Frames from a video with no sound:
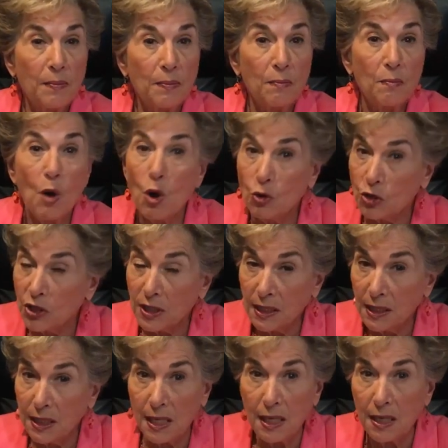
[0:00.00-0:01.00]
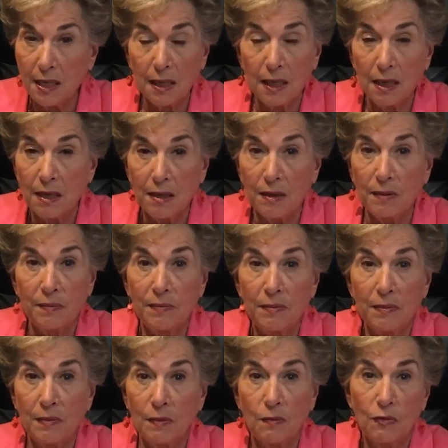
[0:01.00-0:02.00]
mostly
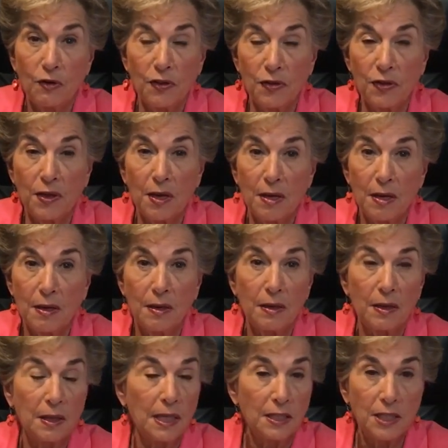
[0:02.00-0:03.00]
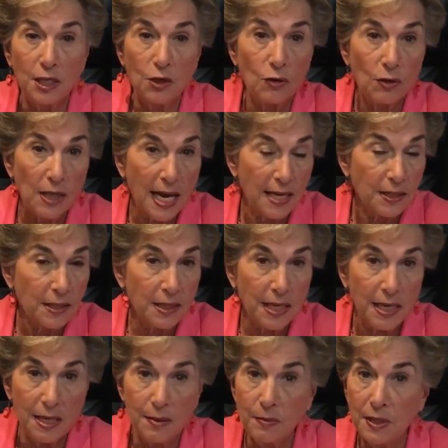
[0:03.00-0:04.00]
with Latino last
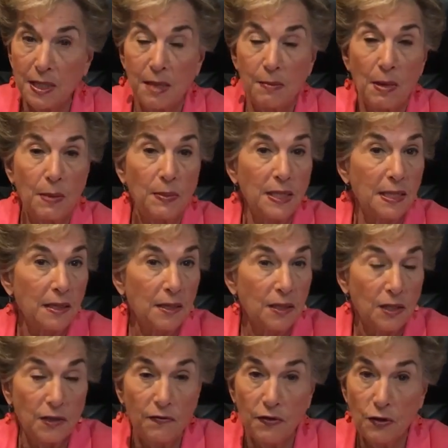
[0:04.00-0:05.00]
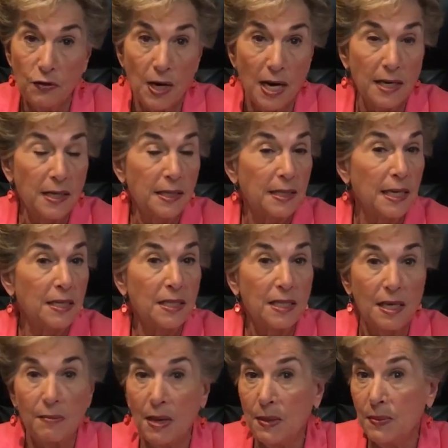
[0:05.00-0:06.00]
names. They may be citizens of the United States,
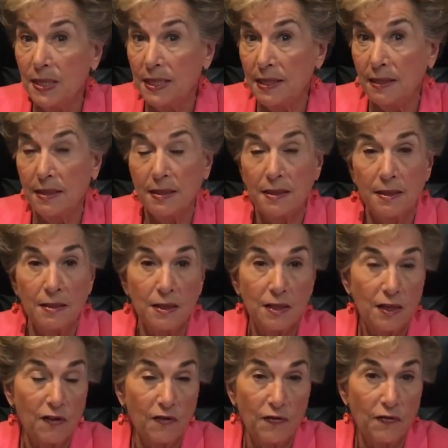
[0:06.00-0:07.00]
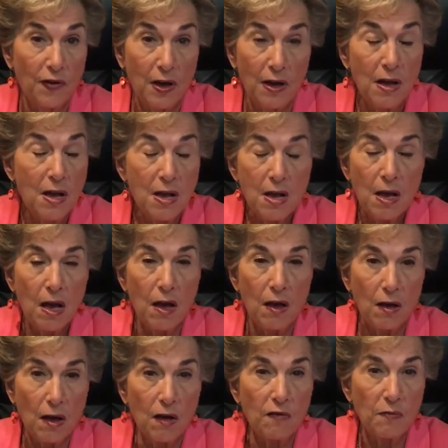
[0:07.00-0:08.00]
they may be citizens of
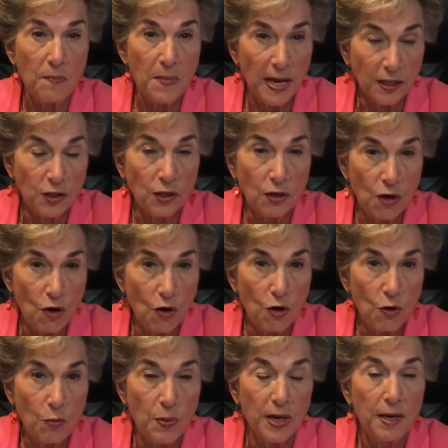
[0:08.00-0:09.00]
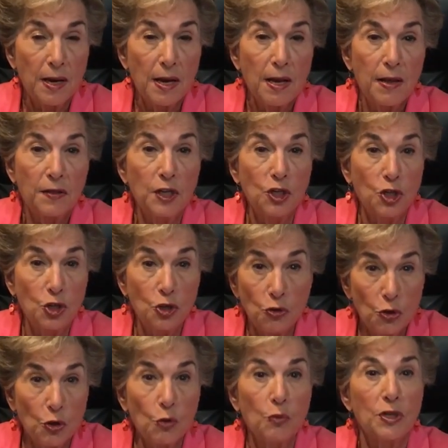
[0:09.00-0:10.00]
Mexico, but the
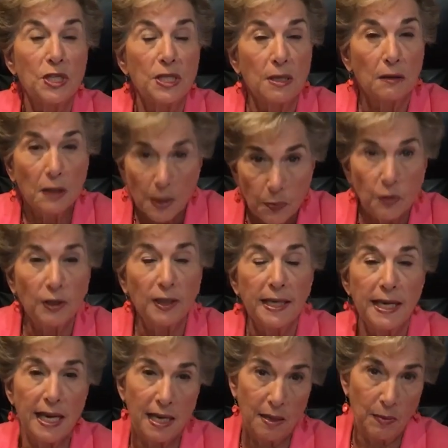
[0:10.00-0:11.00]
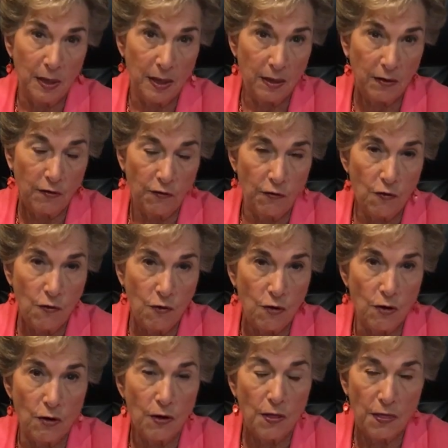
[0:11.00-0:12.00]
shooter was deliberately aiming
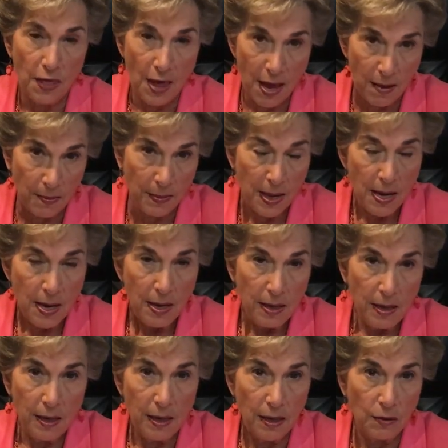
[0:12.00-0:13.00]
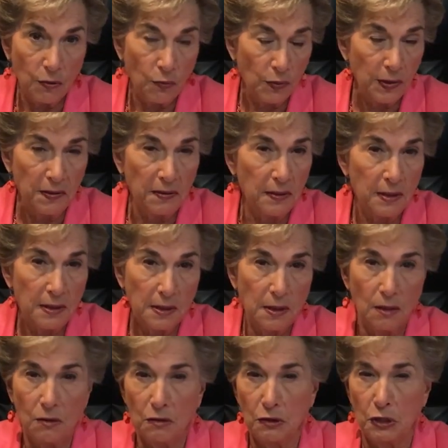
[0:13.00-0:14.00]
for them. He had written this
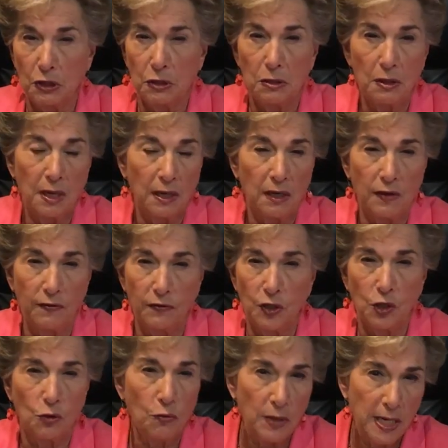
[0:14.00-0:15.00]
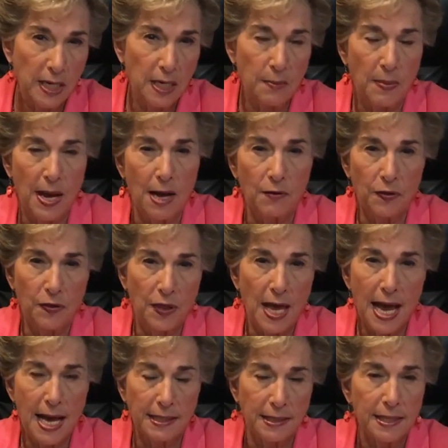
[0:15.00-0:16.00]
whole negative screed about
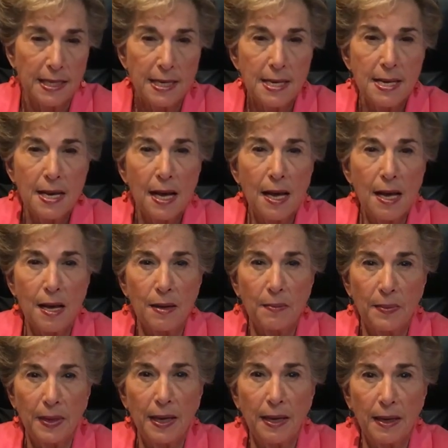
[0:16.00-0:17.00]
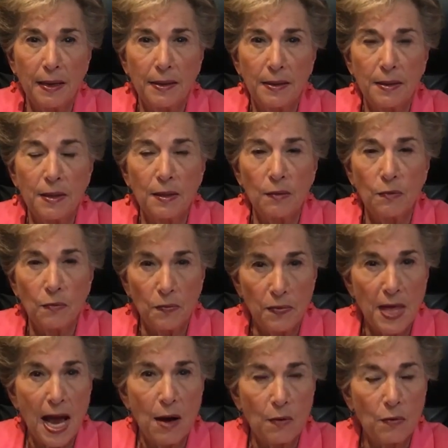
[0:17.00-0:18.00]
that, and
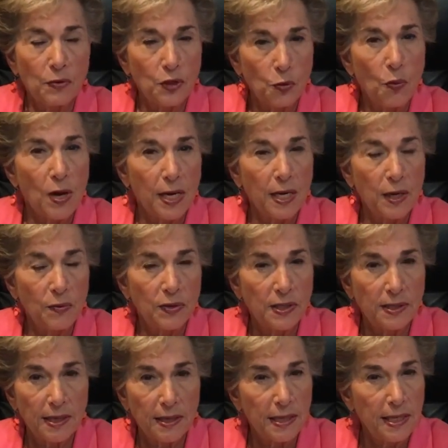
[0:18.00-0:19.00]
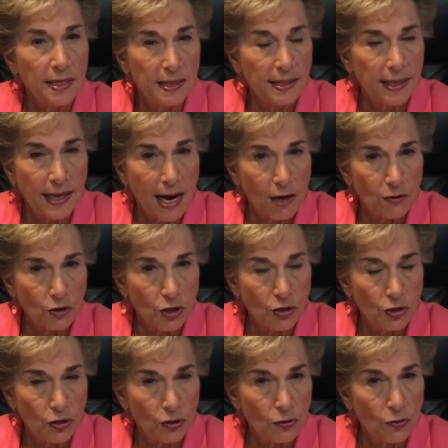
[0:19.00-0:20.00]
that was what he set out to
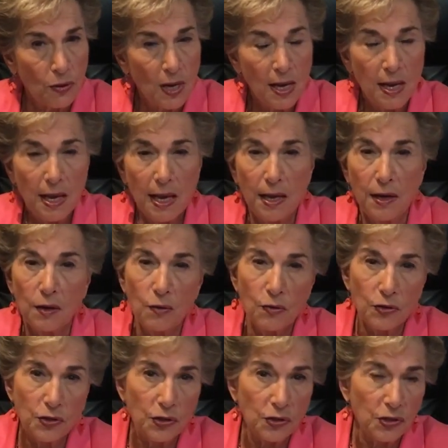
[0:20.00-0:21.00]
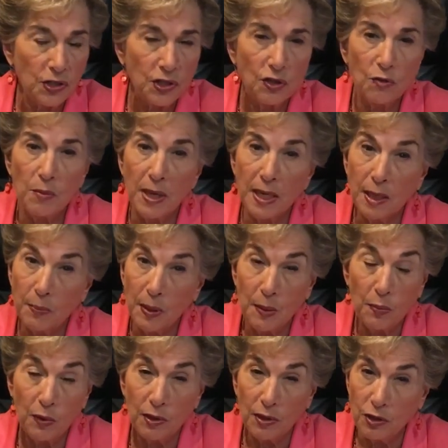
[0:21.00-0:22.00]
do. And of course, there's still many
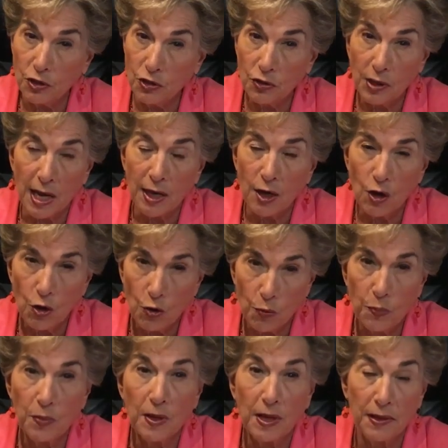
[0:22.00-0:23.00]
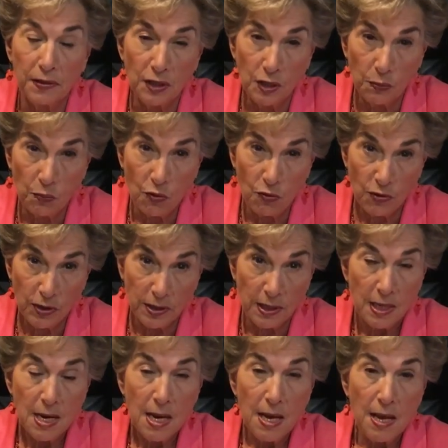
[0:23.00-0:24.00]
people injured, I hope, at this point,
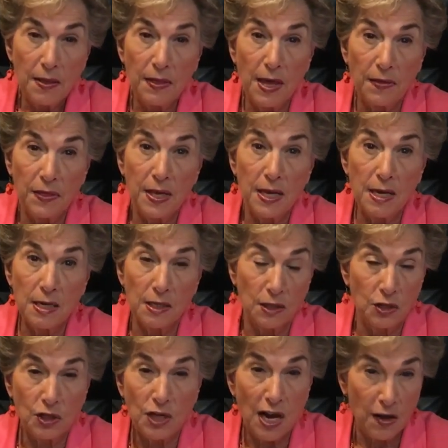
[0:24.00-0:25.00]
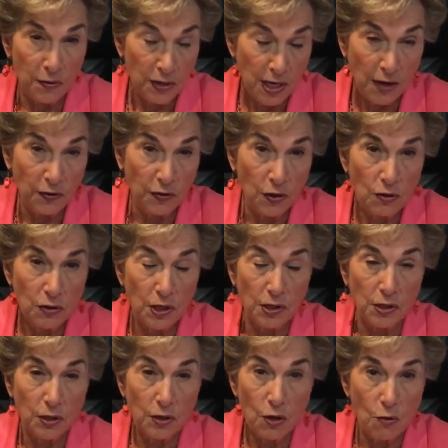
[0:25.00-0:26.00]
that the death toll
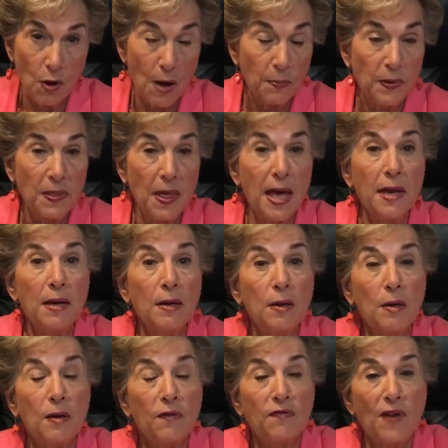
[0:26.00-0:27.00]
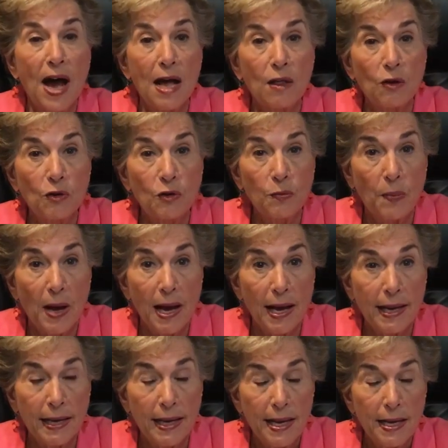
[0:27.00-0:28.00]
doesn't go up. And then followed
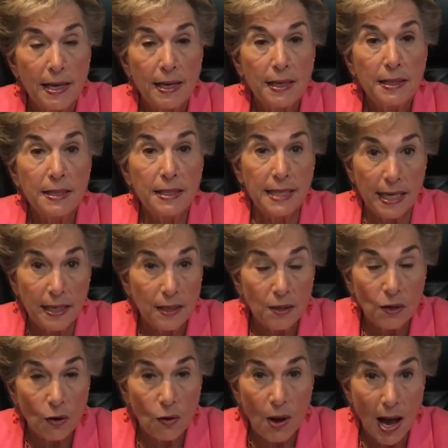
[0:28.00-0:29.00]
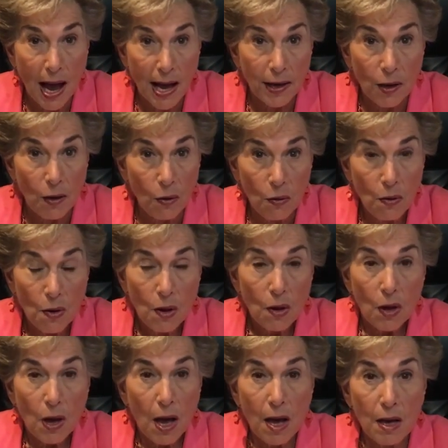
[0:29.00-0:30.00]
by Dayton, Ohio,
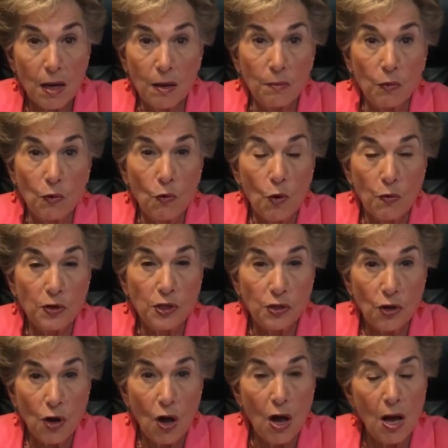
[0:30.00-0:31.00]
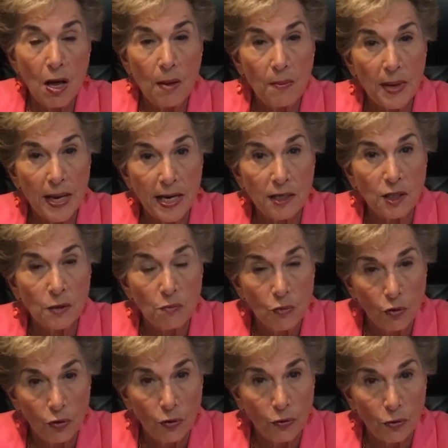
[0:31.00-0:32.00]
where we saw a mass
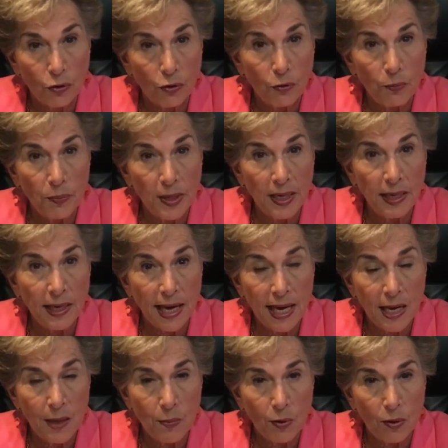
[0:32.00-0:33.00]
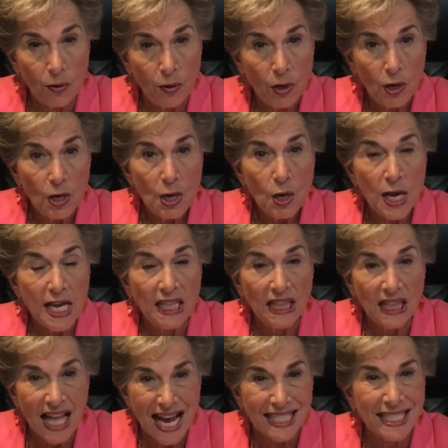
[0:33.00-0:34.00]
murderer being able,
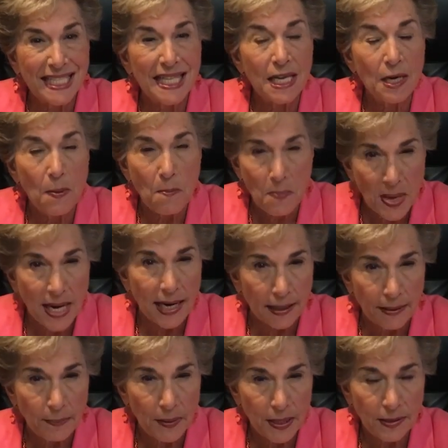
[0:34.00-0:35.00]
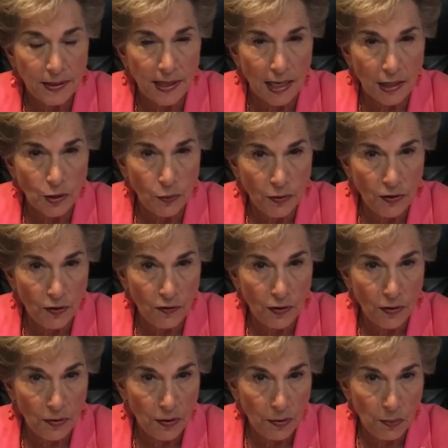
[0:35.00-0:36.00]
in less than a minute, because that's when
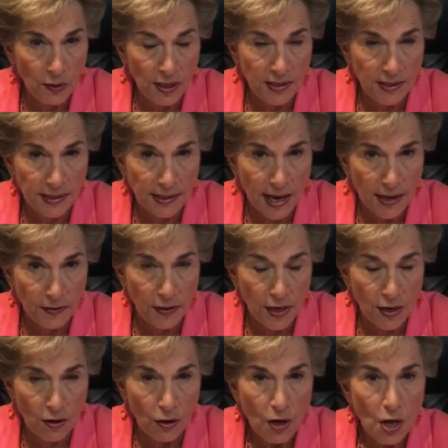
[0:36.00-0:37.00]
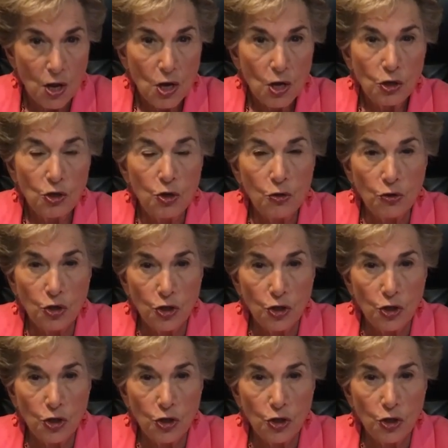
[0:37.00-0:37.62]
the police got there, to